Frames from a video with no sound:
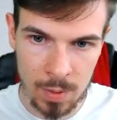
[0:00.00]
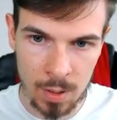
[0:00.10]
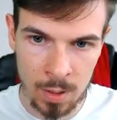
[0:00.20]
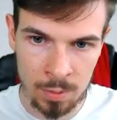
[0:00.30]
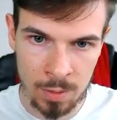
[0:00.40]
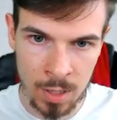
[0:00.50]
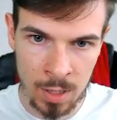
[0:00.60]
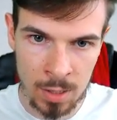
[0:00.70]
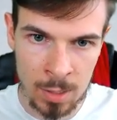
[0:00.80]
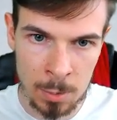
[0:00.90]
of
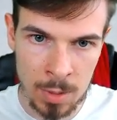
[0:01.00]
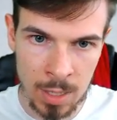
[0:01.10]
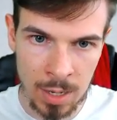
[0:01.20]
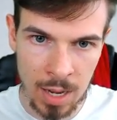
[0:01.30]
including